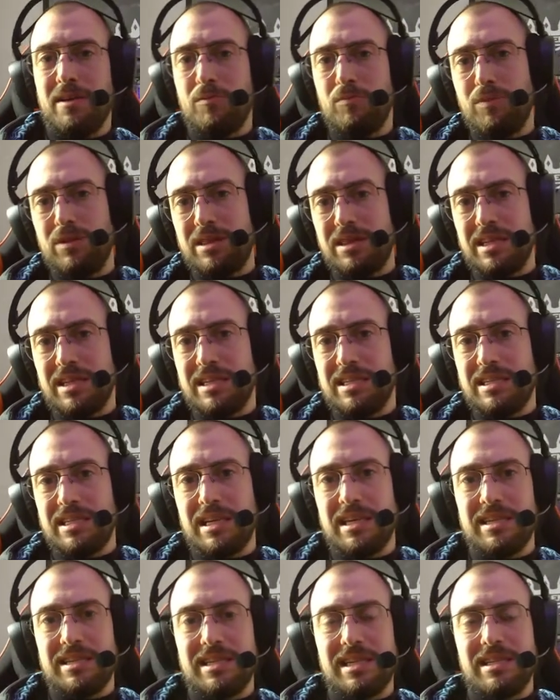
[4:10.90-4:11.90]
with these
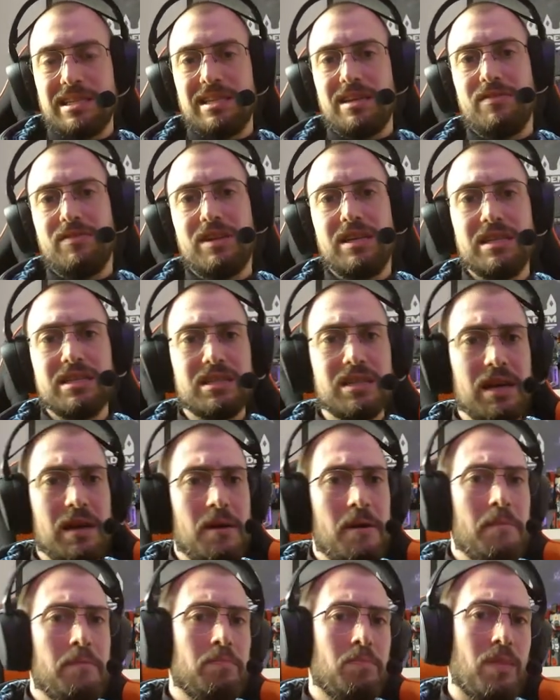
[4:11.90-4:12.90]
sensitivities,
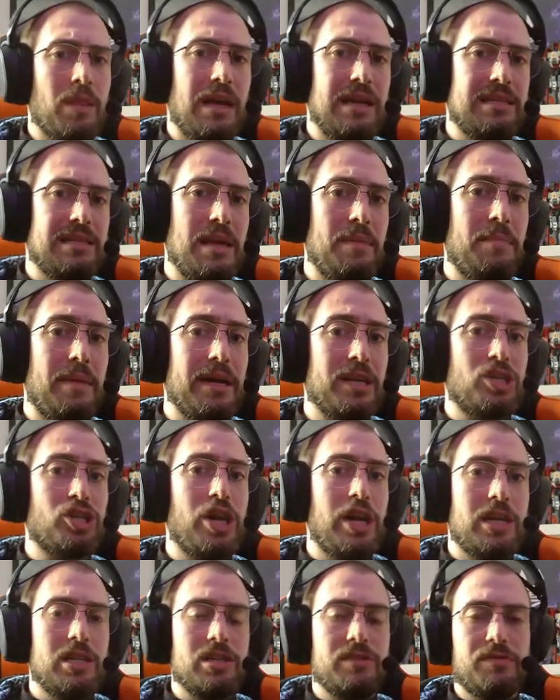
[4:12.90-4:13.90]
as they might
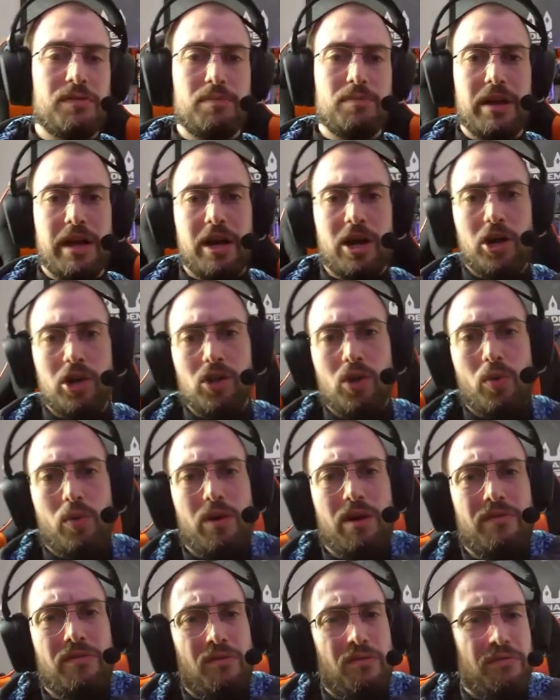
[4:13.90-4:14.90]
change if you're playing on a
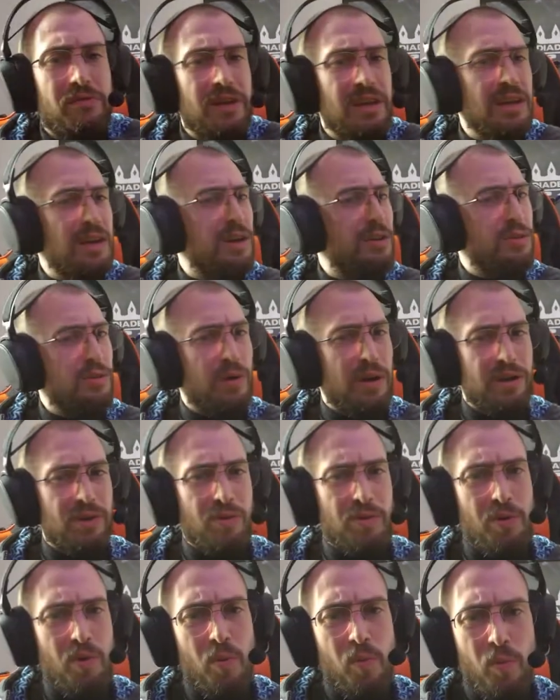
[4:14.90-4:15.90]
lower FOV, although I
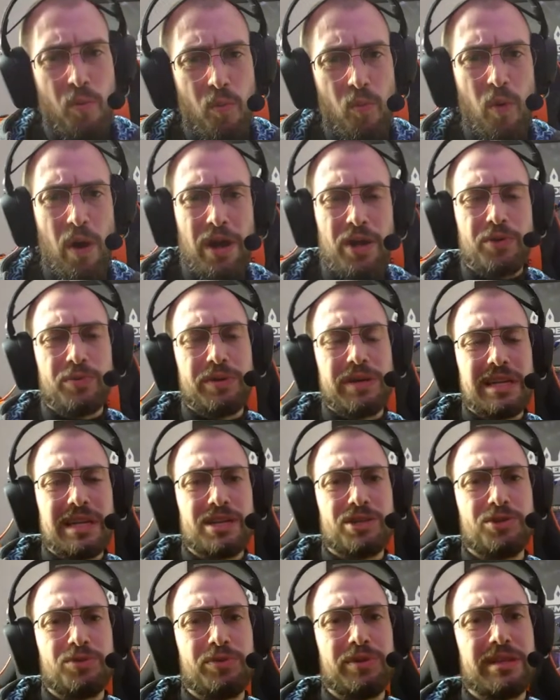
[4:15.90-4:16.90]
don't know why you would
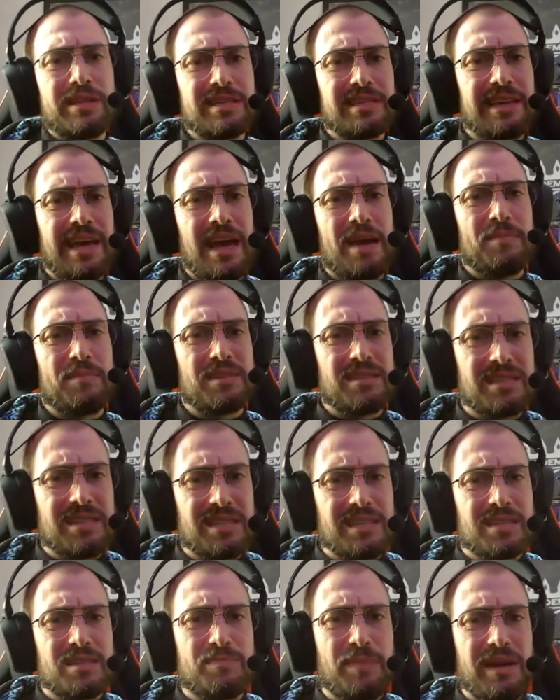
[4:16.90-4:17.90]
need to in this game, as
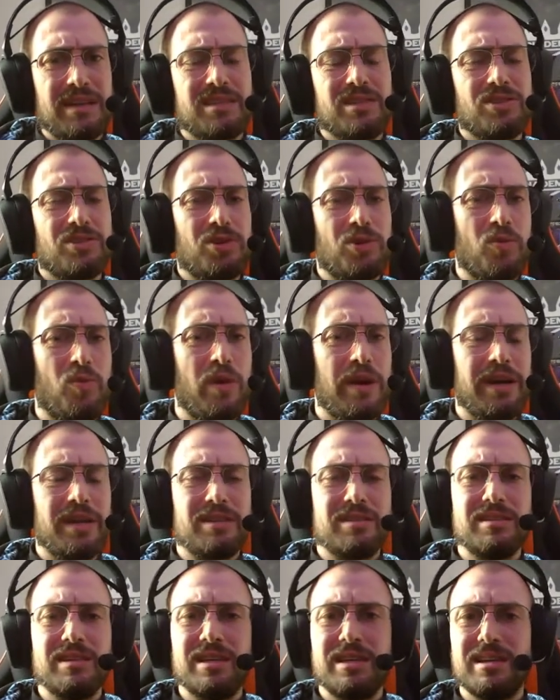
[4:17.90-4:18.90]
the spaces are quite
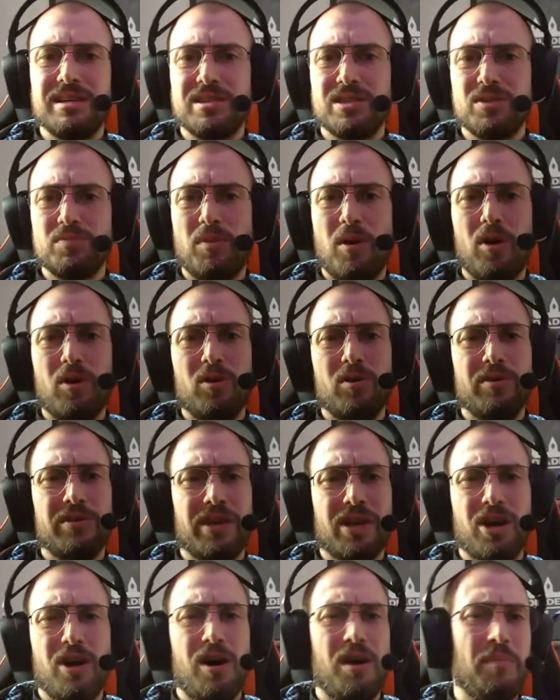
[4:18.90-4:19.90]
small and
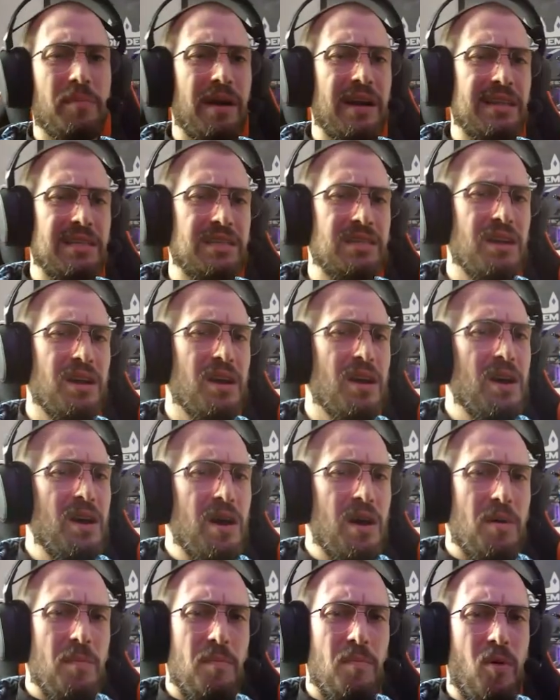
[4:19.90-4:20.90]
the combat's
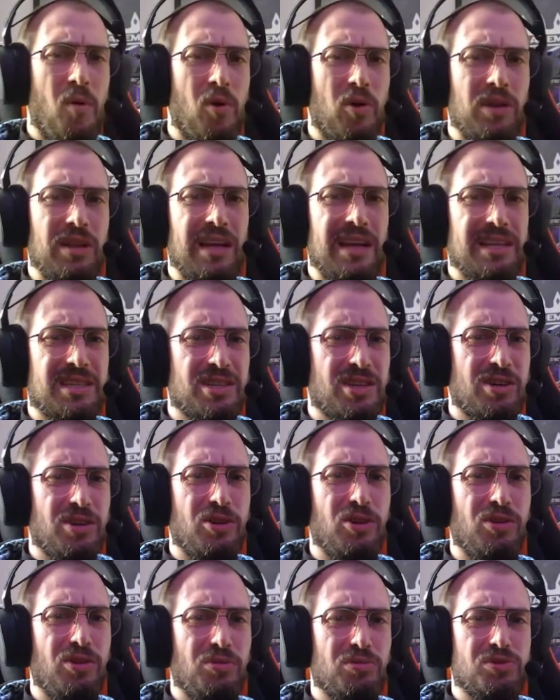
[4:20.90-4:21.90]
more or less
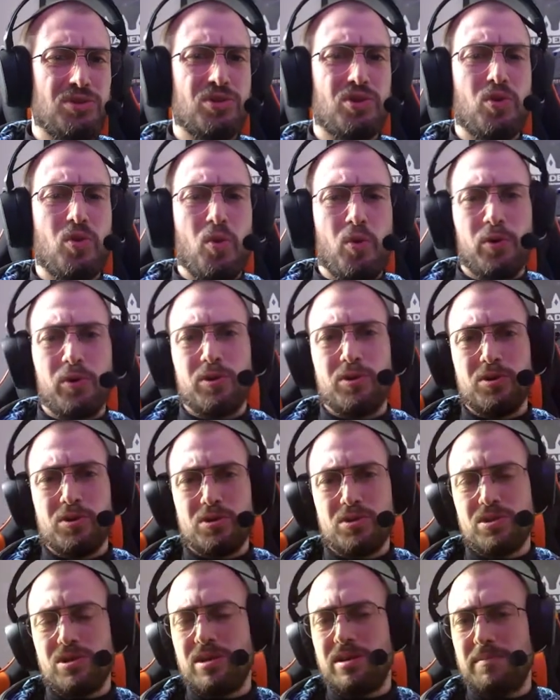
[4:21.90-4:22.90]
close
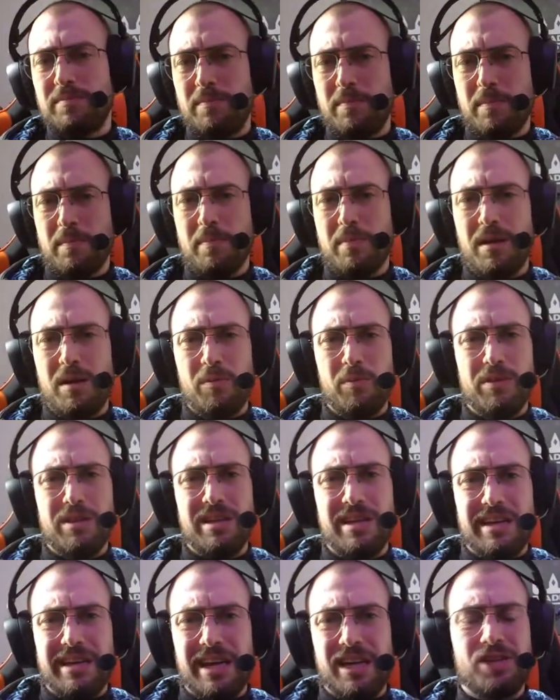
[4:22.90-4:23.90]
quarters with
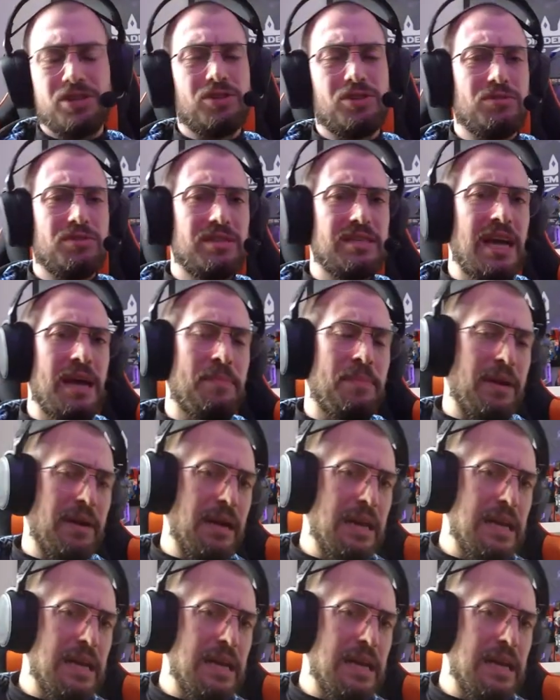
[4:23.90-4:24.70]
the occasional sniping.